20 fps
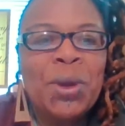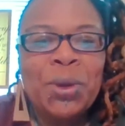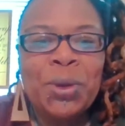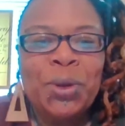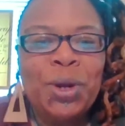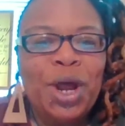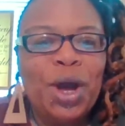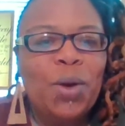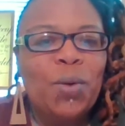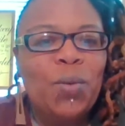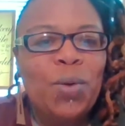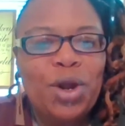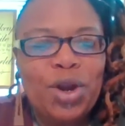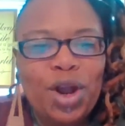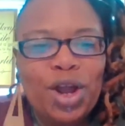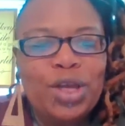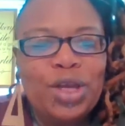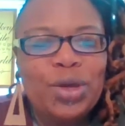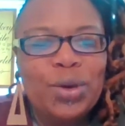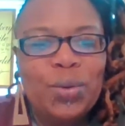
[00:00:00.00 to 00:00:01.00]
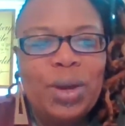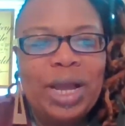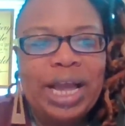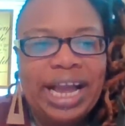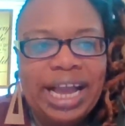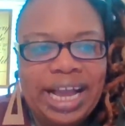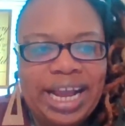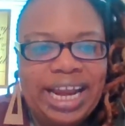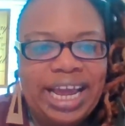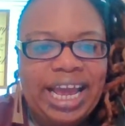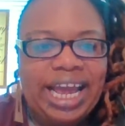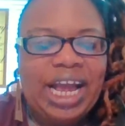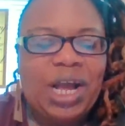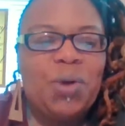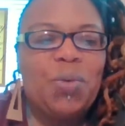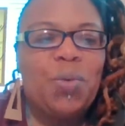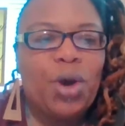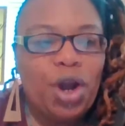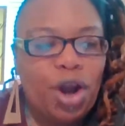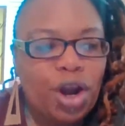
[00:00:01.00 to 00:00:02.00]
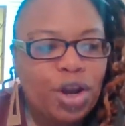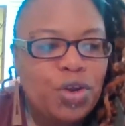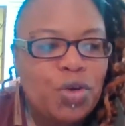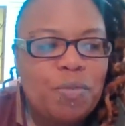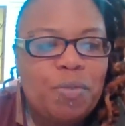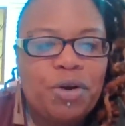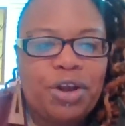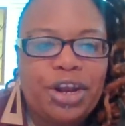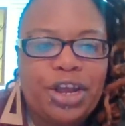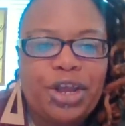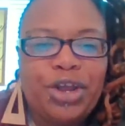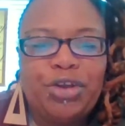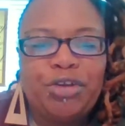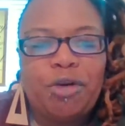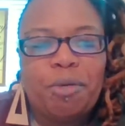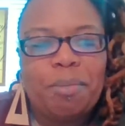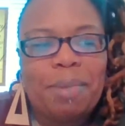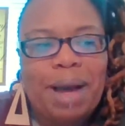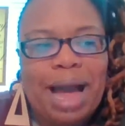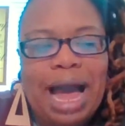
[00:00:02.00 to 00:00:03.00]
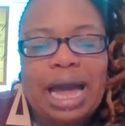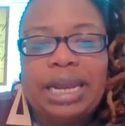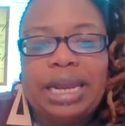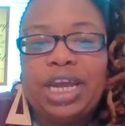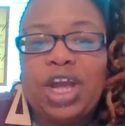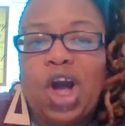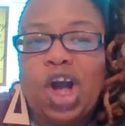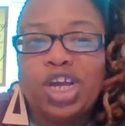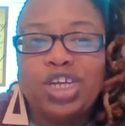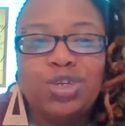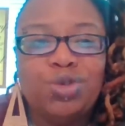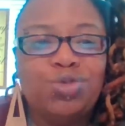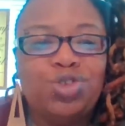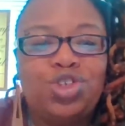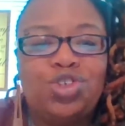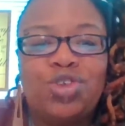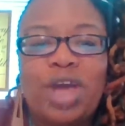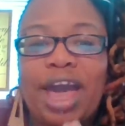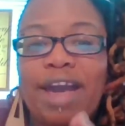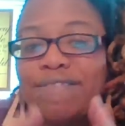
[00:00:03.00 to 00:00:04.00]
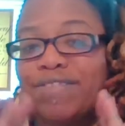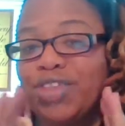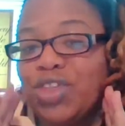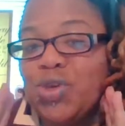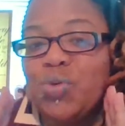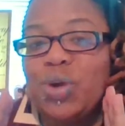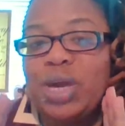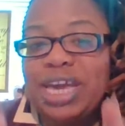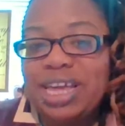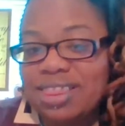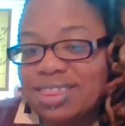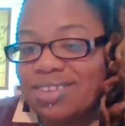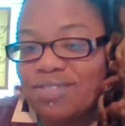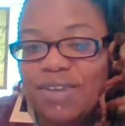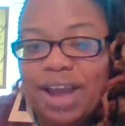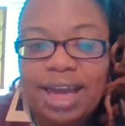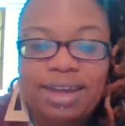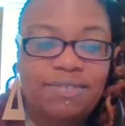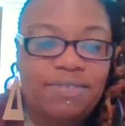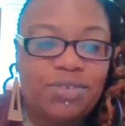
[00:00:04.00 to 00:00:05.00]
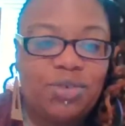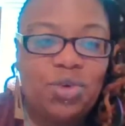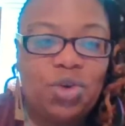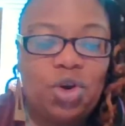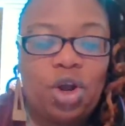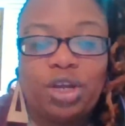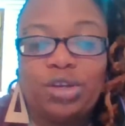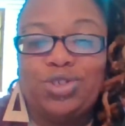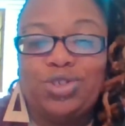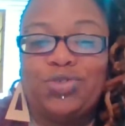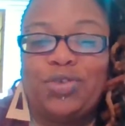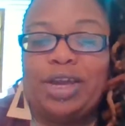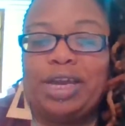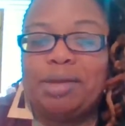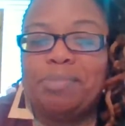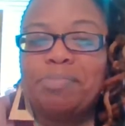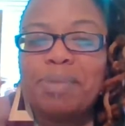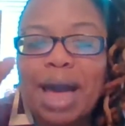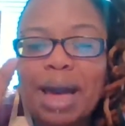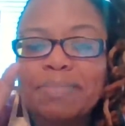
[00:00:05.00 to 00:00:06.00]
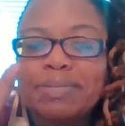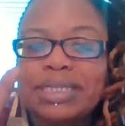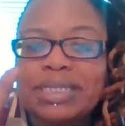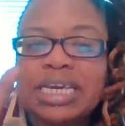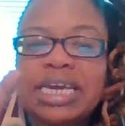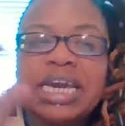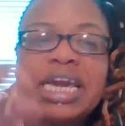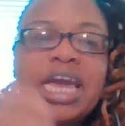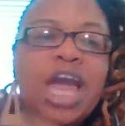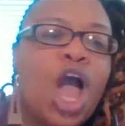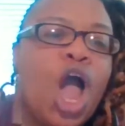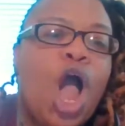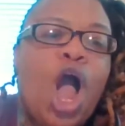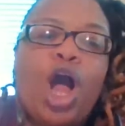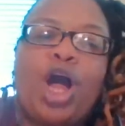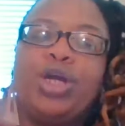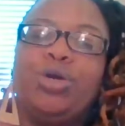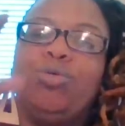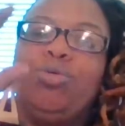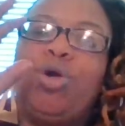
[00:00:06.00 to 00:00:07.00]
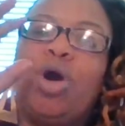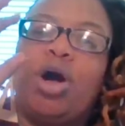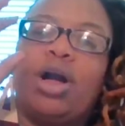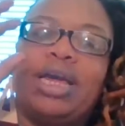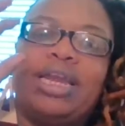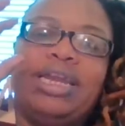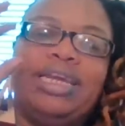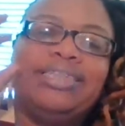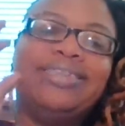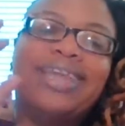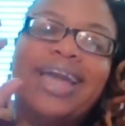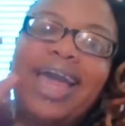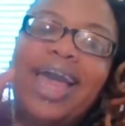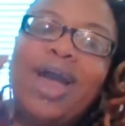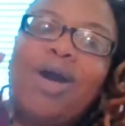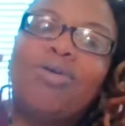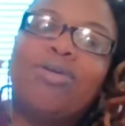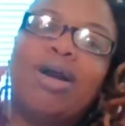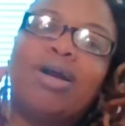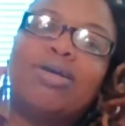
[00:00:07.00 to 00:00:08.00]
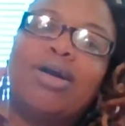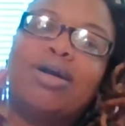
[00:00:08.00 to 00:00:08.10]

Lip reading: what are you eating? What are you putting in your body? Are you, after you eat the rat food, are you drinking Pepsi? Are you gulping it down?